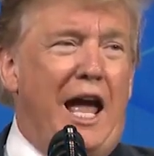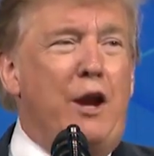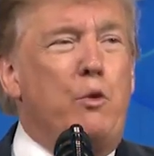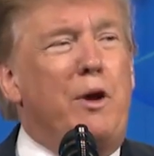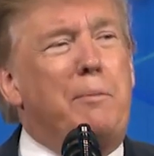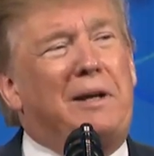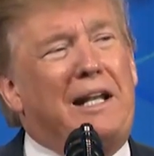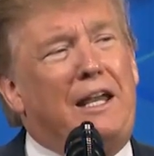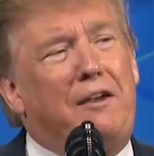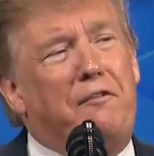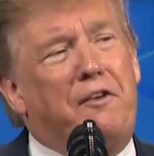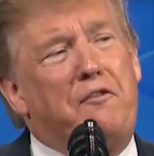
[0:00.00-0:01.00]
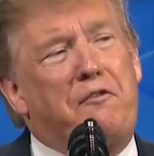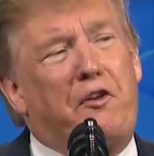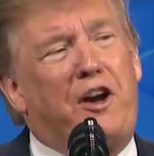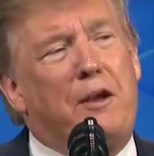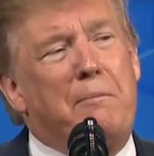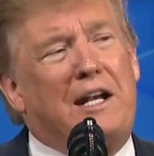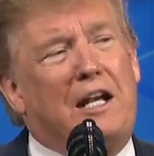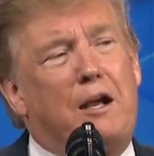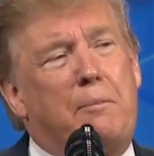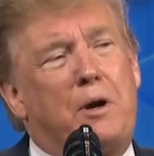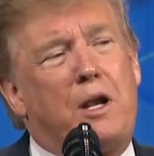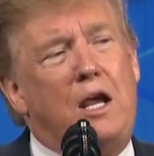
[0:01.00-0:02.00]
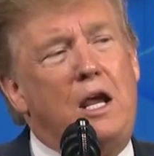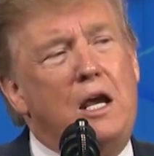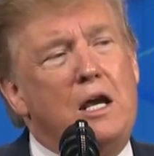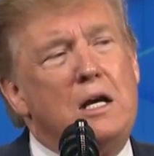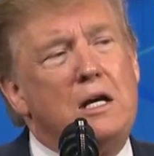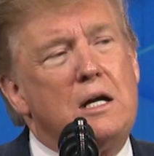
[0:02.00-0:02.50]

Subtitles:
And we believe in freedom and liberty